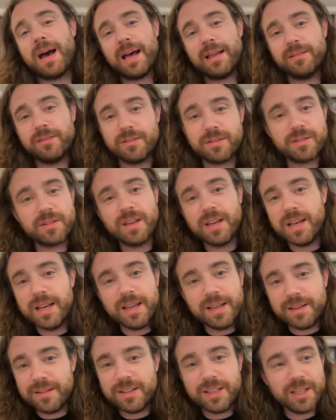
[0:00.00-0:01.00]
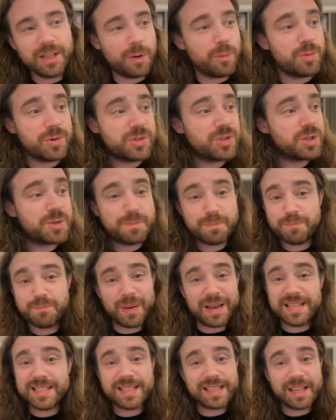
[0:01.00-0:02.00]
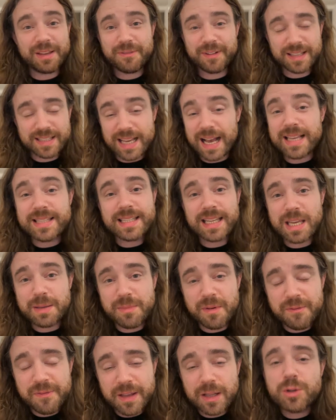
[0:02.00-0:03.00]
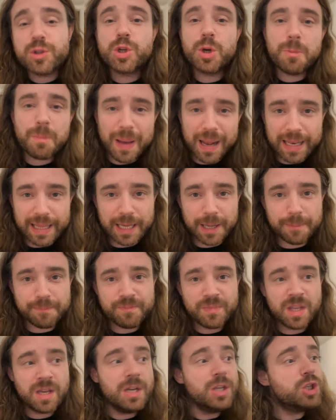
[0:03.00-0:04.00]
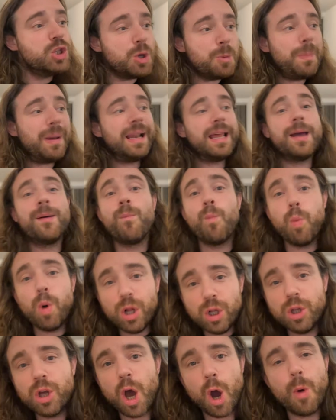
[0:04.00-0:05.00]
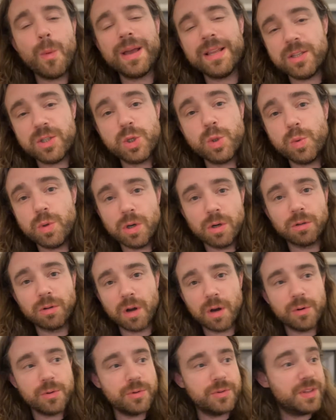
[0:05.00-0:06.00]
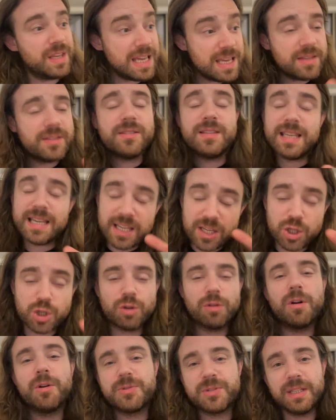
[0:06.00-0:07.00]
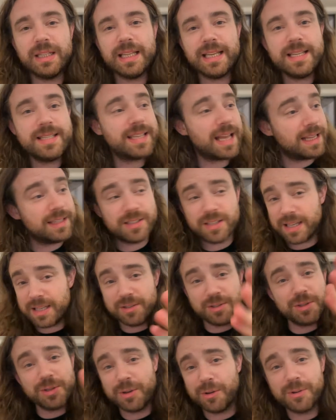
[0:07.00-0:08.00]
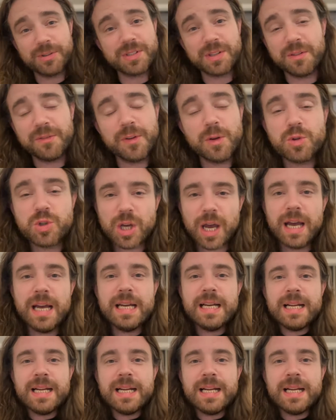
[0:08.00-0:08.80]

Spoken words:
and, was just basically fantastic in midfield. Jude Bellingham. Jude Bellingham will go into these Euros at least, and into Euros in the future,